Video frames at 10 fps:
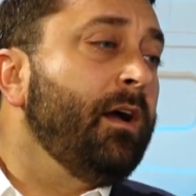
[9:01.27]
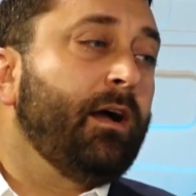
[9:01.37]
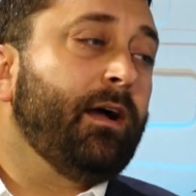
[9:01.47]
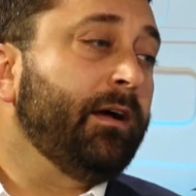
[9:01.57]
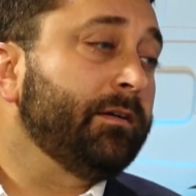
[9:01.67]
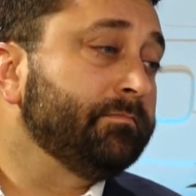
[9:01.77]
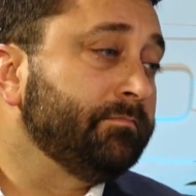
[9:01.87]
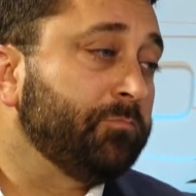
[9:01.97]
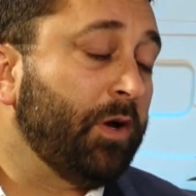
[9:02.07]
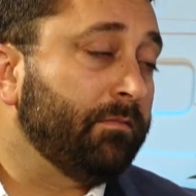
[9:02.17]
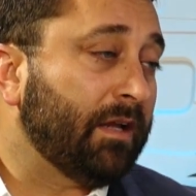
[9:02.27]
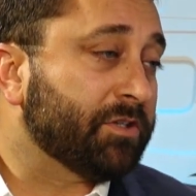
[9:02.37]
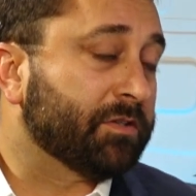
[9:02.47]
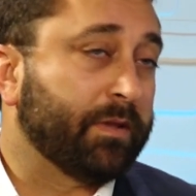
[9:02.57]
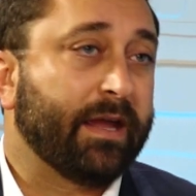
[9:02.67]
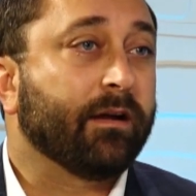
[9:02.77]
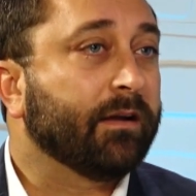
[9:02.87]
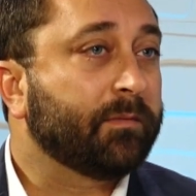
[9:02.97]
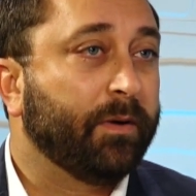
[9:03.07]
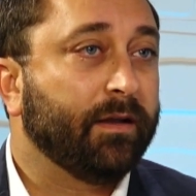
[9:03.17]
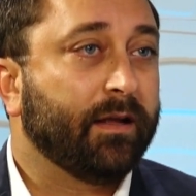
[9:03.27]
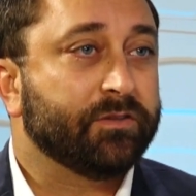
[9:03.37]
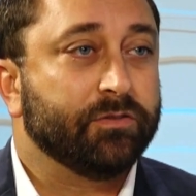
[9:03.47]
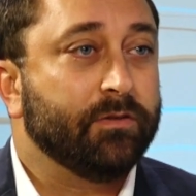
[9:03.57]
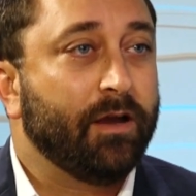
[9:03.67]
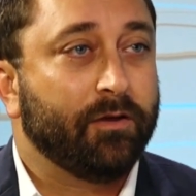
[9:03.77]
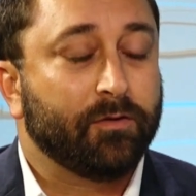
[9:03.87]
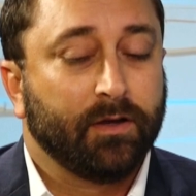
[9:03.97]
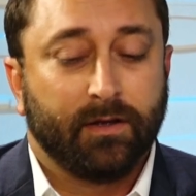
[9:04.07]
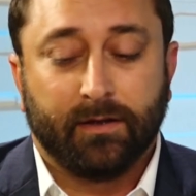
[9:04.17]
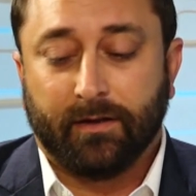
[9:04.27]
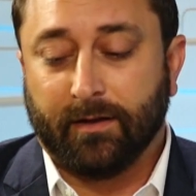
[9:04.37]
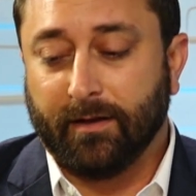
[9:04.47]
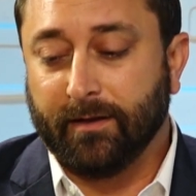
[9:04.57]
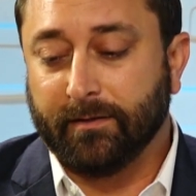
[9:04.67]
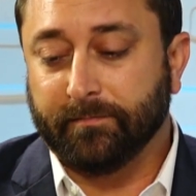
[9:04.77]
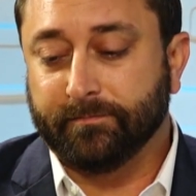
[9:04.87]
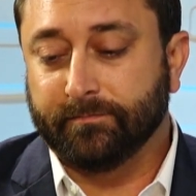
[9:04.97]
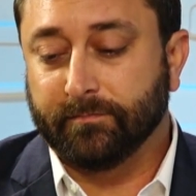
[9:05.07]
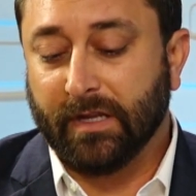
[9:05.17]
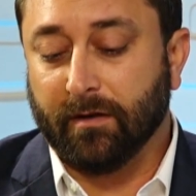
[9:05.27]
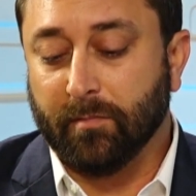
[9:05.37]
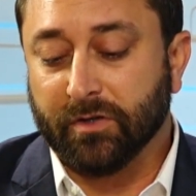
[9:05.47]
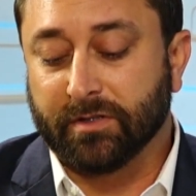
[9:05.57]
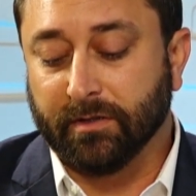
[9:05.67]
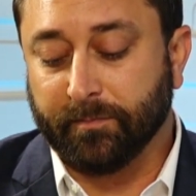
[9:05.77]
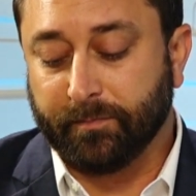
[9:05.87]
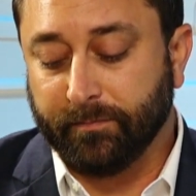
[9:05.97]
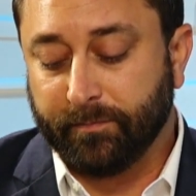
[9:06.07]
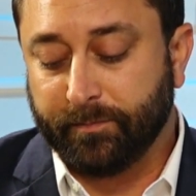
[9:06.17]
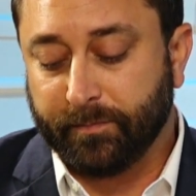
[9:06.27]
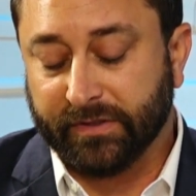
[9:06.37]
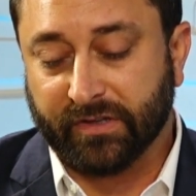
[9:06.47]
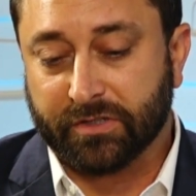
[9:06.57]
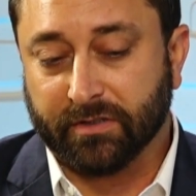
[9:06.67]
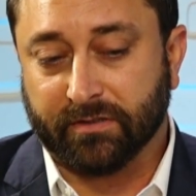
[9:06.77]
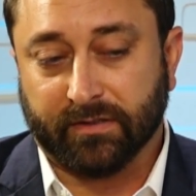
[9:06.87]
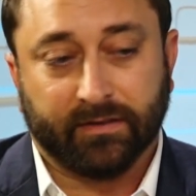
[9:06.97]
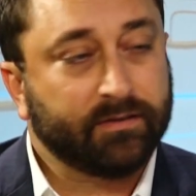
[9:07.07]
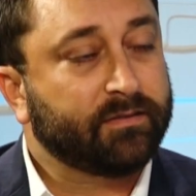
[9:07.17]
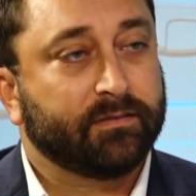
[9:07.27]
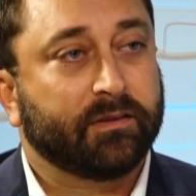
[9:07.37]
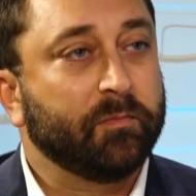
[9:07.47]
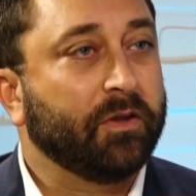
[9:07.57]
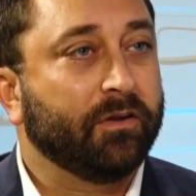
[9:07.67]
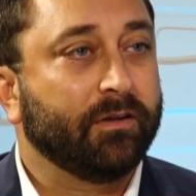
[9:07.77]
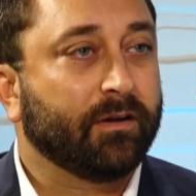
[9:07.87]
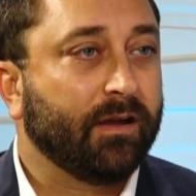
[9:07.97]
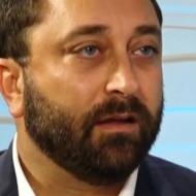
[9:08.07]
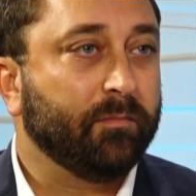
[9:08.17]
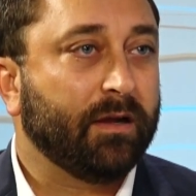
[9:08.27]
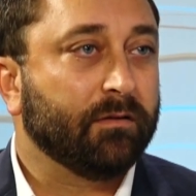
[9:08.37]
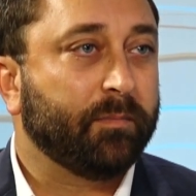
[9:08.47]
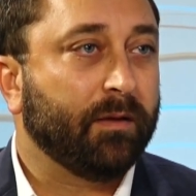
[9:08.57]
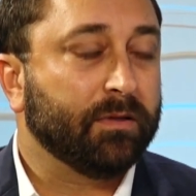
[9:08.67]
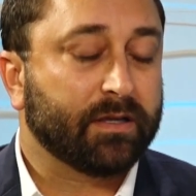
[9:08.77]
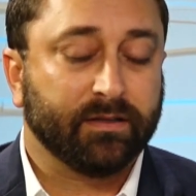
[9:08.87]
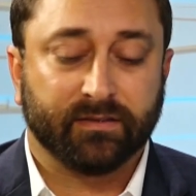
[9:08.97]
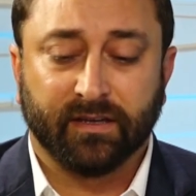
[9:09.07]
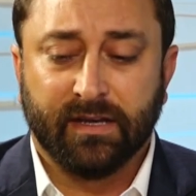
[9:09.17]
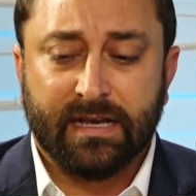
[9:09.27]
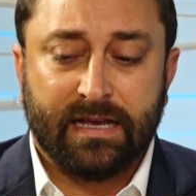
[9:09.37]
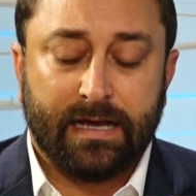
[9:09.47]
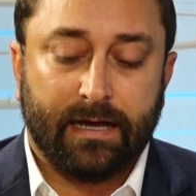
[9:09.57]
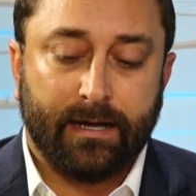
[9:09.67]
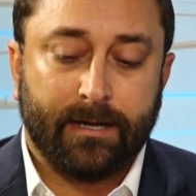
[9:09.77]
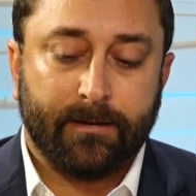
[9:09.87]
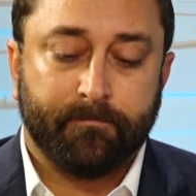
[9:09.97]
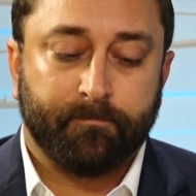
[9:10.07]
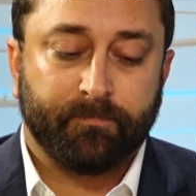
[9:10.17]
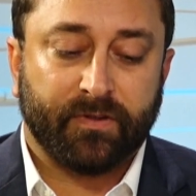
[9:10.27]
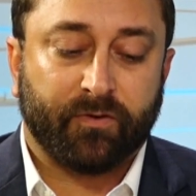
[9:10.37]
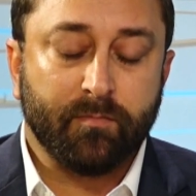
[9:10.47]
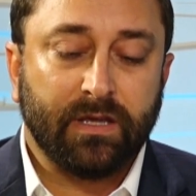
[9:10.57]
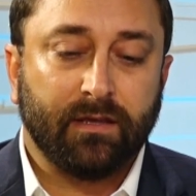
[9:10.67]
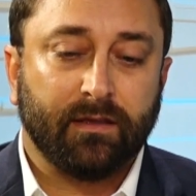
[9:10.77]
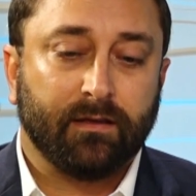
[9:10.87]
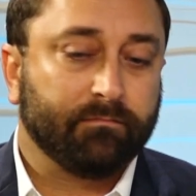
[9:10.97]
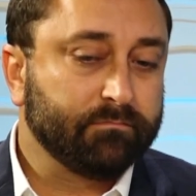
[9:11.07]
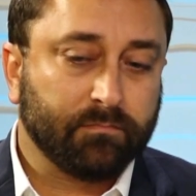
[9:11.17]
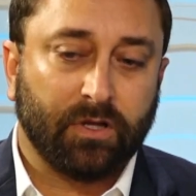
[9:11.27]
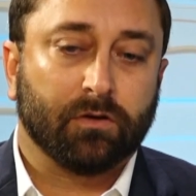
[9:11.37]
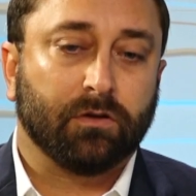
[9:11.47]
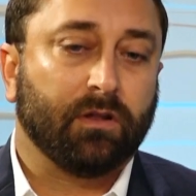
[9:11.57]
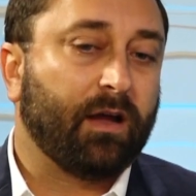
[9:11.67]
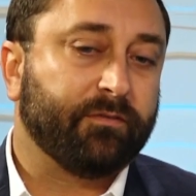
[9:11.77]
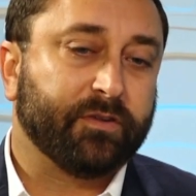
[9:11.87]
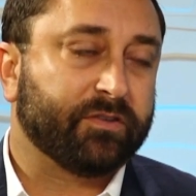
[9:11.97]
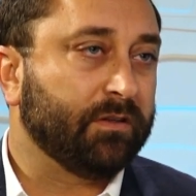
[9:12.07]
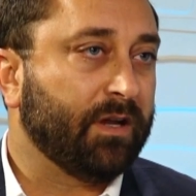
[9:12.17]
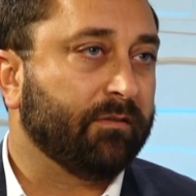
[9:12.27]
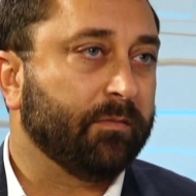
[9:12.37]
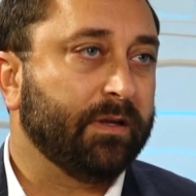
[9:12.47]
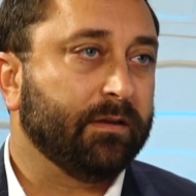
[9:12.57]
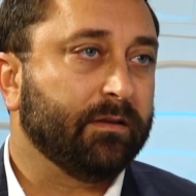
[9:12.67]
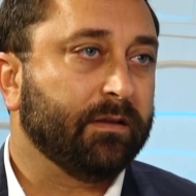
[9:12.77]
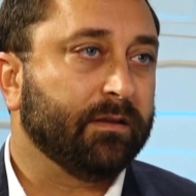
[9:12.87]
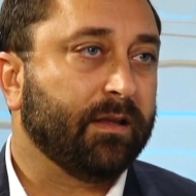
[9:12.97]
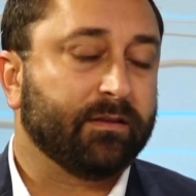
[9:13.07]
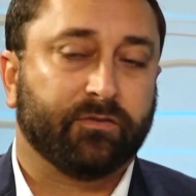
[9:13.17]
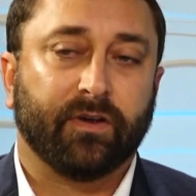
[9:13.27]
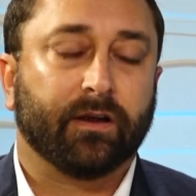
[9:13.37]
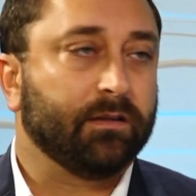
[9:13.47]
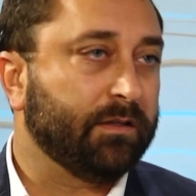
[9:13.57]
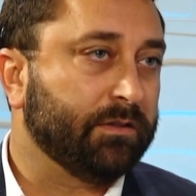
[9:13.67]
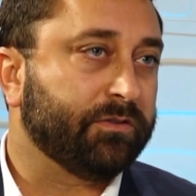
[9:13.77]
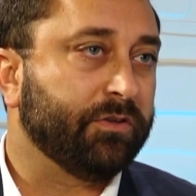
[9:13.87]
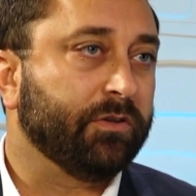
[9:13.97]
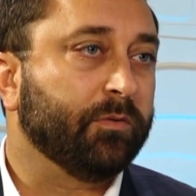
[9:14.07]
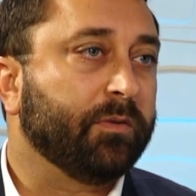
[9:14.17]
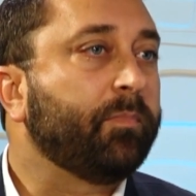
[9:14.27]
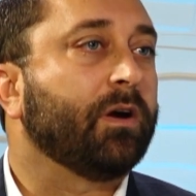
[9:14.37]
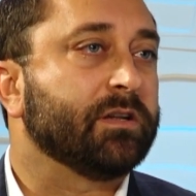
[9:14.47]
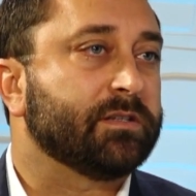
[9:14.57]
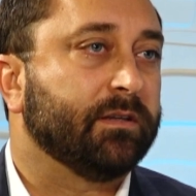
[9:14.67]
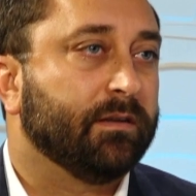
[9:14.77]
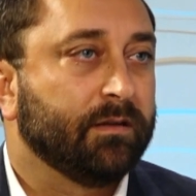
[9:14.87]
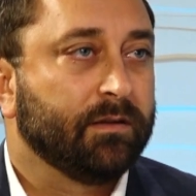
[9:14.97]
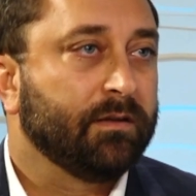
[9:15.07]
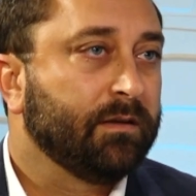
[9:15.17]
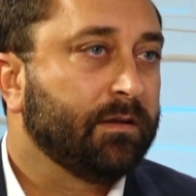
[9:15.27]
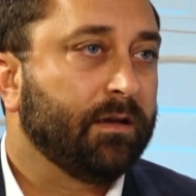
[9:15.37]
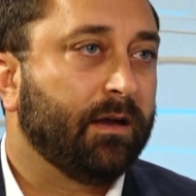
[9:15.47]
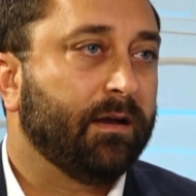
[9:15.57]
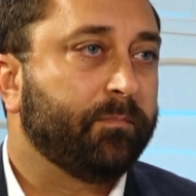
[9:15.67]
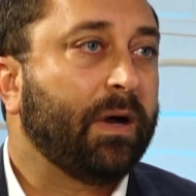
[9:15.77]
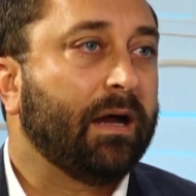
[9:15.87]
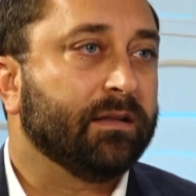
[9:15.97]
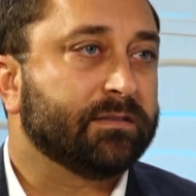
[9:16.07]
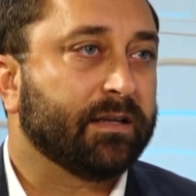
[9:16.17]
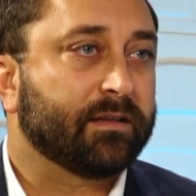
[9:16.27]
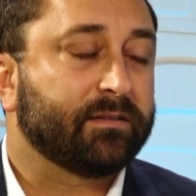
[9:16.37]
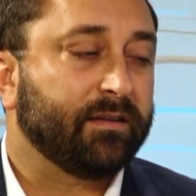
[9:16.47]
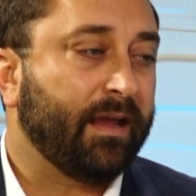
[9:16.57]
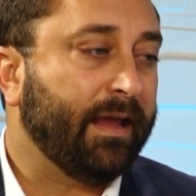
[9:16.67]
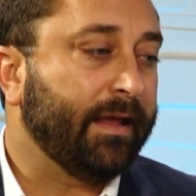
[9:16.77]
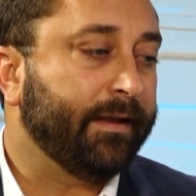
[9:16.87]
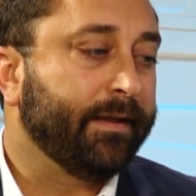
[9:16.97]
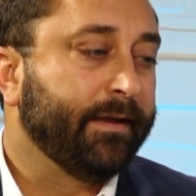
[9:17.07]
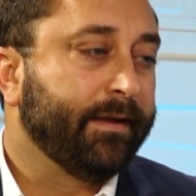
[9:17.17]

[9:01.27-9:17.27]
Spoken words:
Well, not just with Eric, but as you know, most of the positions in this community are held by Republicans. For me, local office and government has very little to do with partisan politics, and